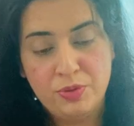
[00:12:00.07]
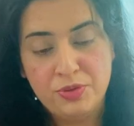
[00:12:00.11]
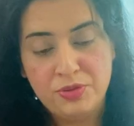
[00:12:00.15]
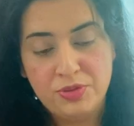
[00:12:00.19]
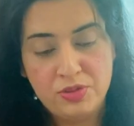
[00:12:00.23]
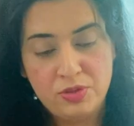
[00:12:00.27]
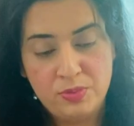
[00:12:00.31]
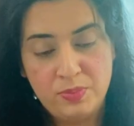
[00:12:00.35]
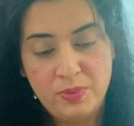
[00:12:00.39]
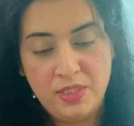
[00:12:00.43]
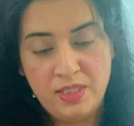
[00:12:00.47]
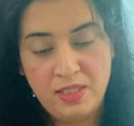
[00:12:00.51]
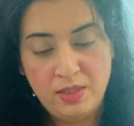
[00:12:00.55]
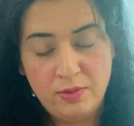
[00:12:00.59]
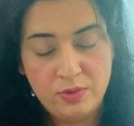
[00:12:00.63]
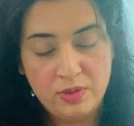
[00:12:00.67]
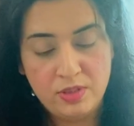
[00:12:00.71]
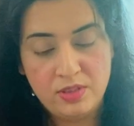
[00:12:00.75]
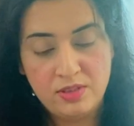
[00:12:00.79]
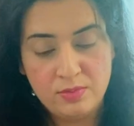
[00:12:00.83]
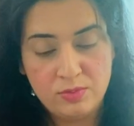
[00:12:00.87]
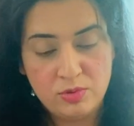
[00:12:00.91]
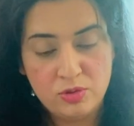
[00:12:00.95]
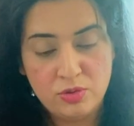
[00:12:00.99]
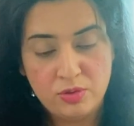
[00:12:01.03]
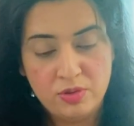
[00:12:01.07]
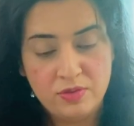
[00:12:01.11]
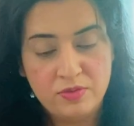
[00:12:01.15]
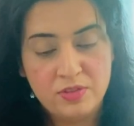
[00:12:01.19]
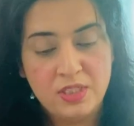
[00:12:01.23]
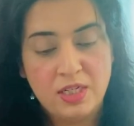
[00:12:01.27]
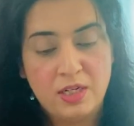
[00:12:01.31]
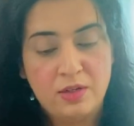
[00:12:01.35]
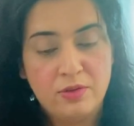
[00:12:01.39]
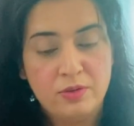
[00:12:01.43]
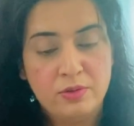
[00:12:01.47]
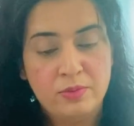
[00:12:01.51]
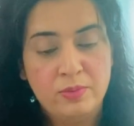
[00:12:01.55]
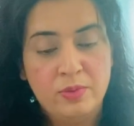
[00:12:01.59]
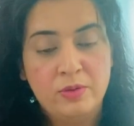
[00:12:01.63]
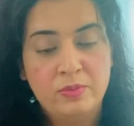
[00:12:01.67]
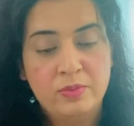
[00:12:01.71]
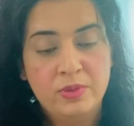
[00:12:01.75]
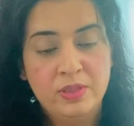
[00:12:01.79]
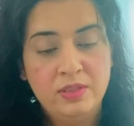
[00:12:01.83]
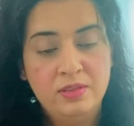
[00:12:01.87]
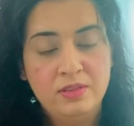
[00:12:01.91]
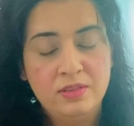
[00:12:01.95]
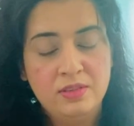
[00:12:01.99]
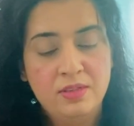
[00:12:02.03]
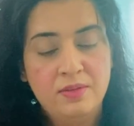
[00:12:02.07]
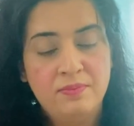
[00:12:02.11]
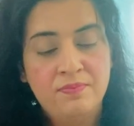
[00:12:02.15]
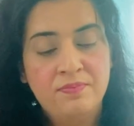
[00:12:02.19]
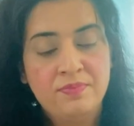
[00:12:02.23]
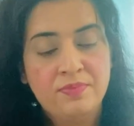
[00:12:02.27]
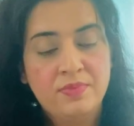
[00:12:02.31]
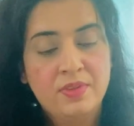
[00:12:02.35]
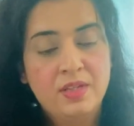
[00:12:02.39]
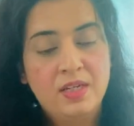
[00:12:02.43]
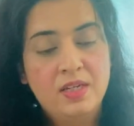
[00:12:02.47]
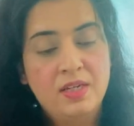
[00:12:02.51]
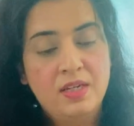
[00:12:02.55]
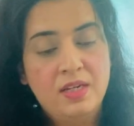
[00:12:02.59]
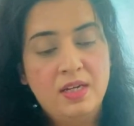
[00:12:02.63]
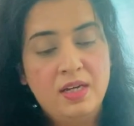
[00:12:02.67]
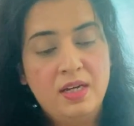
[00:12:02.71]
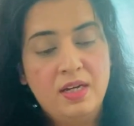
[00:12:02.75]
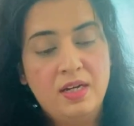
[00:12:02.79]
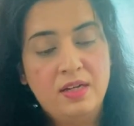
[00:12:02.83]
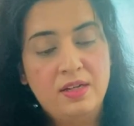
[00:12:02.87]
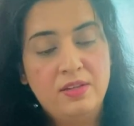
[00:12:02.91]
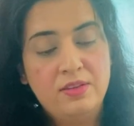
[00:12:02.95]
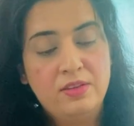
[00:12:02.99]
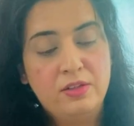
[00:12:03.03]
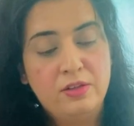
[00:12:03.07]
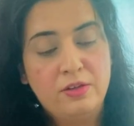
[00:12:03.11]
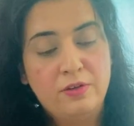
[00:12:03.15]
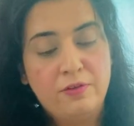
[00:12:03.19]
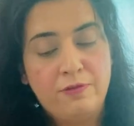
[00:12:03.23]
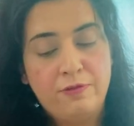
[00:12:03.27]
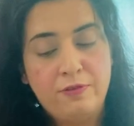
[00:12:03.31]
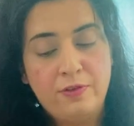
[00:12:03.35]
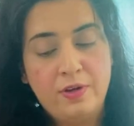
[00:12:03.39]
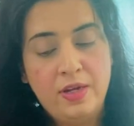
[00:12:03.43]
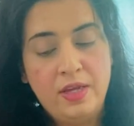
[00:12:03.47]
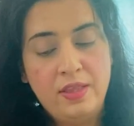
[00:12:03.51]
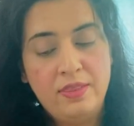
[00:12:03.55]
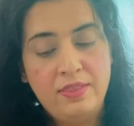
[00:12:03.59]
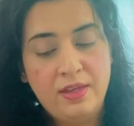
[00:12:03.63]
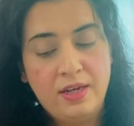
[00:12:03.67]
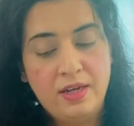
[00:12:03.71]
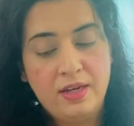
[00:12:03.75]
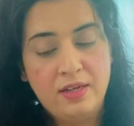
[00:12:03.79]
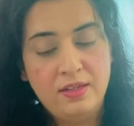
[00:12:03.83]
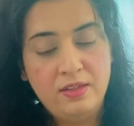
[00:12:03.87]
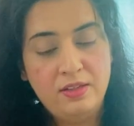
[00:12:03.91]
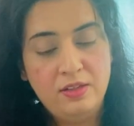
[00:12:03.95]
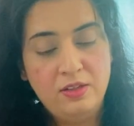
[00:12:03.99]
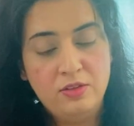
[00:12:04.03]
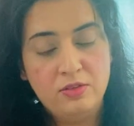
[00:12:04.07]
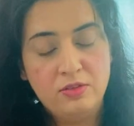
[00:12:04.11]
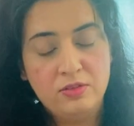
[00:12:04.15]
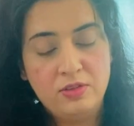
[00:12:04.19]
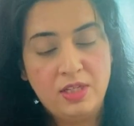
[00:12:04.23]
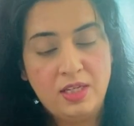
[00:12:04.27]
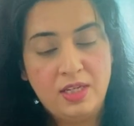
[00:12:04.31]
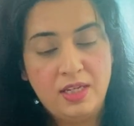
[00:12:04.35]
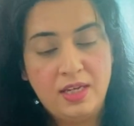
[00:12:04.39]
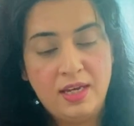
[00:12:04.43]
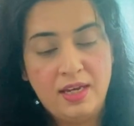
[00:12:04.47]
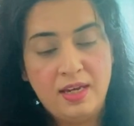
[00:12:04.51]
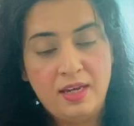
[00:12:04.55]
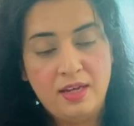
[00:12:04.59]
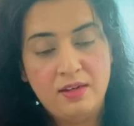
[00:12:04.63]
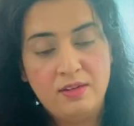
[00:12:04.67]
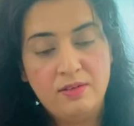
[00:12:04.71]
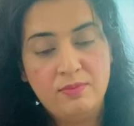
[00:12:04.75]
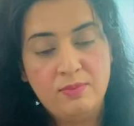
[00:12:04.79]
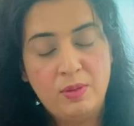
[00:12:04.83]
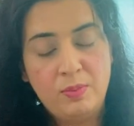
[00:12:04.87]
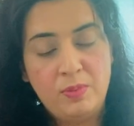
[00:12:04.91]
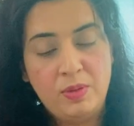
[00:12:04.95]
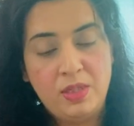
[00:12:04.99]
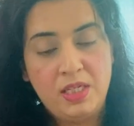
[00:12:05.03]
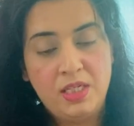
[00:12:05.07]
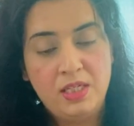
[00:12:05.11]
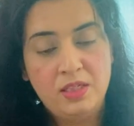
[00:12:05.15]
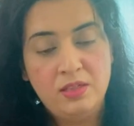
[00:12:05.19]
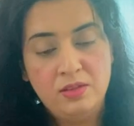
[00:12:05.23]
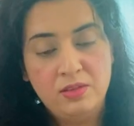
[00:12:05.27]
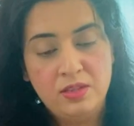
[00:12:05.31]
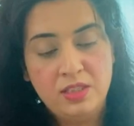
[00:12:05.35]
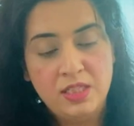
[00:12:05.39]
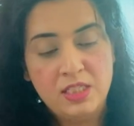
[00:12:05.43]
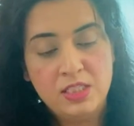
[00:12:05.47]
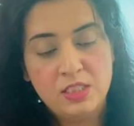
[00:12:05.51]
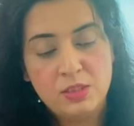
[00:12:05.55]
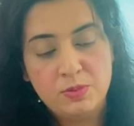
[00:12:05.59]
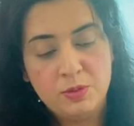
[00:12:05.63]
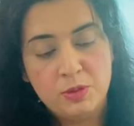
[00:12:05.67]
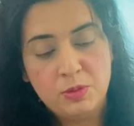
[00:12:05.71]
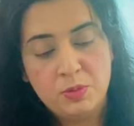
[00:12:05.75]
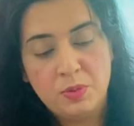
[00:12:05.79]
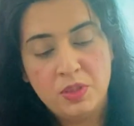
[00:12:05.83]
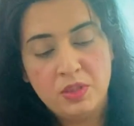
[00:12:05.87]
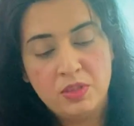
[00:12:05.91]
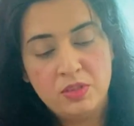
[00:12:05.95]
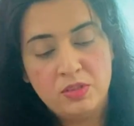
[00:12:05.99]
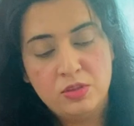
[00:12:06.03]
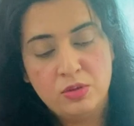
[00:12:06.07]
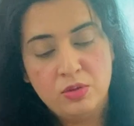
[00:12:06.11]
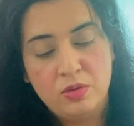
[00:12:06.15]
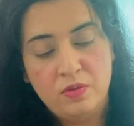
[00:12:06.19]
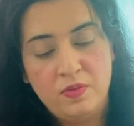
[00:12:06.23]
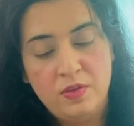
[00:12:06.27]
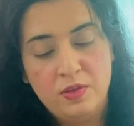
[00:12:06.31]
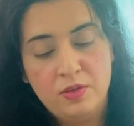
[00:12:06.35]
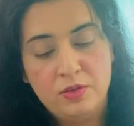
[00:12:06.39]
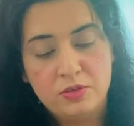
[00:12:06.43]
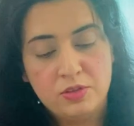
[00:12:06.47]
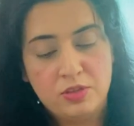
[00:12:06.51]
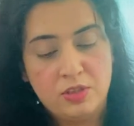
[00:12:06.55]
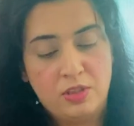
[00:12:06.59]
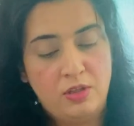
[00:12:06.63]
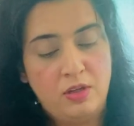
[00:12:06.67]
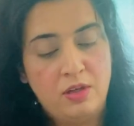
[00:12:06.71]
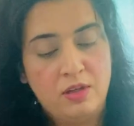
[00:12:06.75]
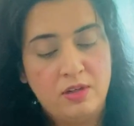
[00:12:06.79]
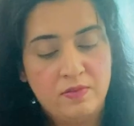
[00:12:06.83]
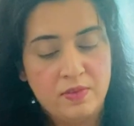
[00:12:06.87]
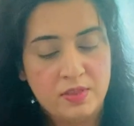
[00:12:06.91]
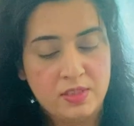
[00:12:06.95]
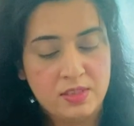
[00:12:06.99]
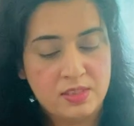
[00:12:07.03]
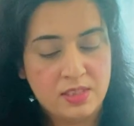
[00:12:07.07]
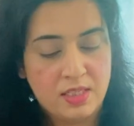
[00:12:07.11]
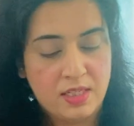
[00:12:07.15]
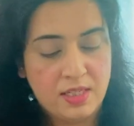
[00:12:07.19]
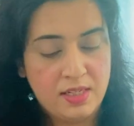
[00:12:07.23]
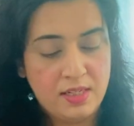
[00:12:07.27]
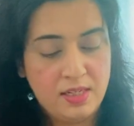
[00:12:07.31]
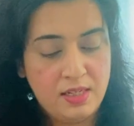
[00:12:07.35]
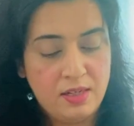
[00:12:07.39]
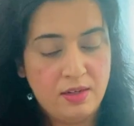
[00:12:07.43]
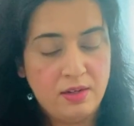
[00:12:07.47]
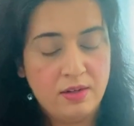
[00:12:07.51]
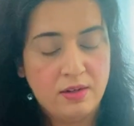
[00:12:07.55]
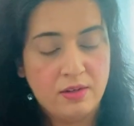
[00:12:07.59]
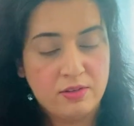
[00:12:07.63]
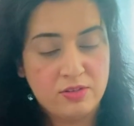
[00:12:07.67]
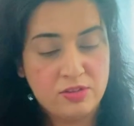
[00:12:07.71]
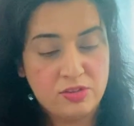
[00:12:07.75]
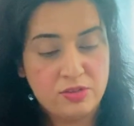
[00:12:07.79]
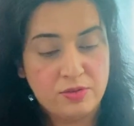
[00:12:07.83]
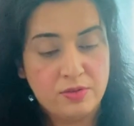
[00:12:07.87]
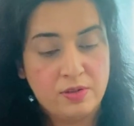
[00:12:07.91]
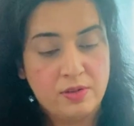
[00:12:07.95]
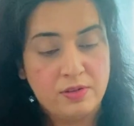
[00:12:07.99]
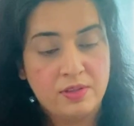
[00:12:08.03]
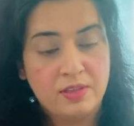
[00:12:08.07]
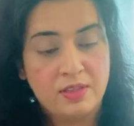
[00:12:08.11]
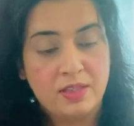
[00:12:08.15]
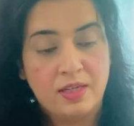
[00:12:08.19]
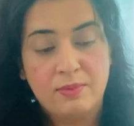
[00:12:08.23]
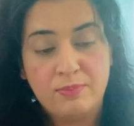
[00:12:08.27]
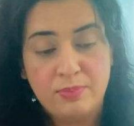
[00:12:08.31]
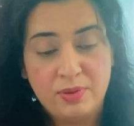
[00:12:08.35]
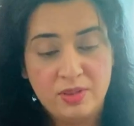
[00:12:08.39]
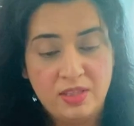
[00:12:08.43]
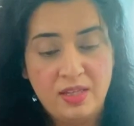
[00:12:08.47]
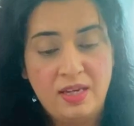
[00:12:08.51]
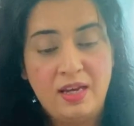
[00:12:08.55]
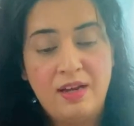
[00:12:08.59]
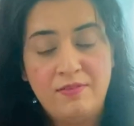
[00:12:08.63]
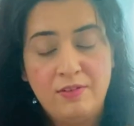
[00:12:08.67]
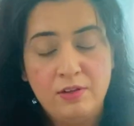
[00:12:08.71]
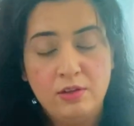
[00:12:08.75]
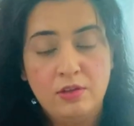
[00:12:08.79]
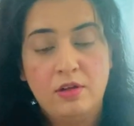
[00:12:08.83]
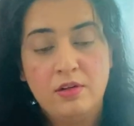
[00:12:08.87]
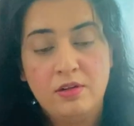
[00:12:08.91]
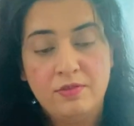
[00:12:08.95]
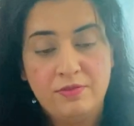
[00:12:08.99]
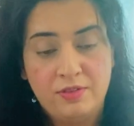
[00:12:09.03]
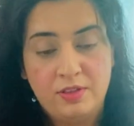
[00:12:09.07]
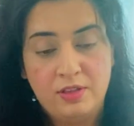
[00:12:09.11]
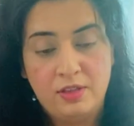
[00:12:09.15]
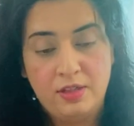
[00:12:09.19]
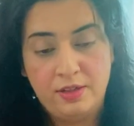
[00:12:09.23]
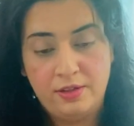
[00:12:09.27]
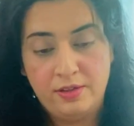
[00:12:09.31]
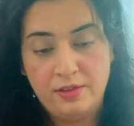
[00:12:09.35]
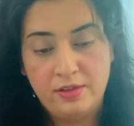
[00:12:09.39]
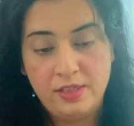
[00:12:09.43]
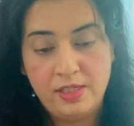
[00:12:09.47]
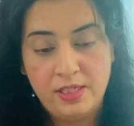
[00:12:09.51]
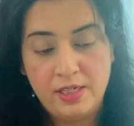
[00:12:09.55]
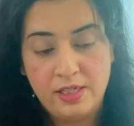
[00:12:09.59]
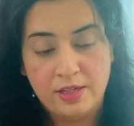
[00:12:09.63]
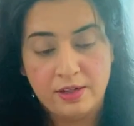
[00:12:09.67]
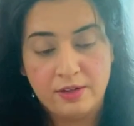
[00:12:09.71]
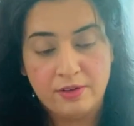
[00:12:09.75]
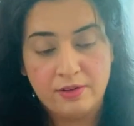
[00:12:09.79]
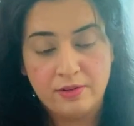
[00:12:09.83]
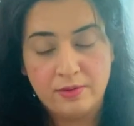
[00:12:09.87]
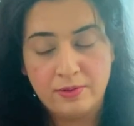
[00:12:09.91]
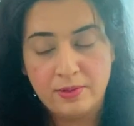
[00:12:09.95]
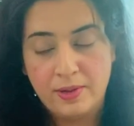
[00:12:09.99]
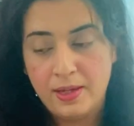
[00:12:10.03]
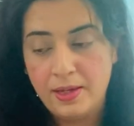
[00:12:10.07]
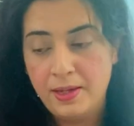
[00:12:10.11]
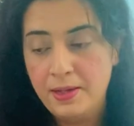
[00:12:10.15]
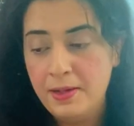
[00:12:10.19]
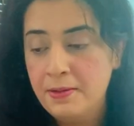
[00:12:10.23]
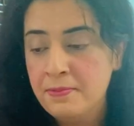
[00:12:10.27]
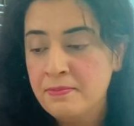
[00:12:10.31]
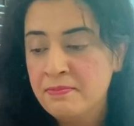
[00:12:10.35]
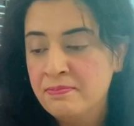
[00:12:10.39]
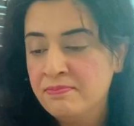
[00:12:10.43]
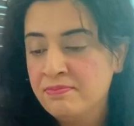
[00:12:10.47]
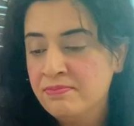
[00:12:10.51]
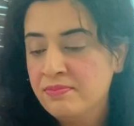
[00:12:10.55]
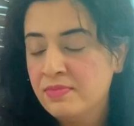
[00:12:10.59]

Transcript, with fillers: person's been hit with some sort of tower moment. Uh, they're afraid that, you know, they can't maybe heal things between the two of you. There's a lot of anxiety surrounding that, but they have a lot of clarity here, okay?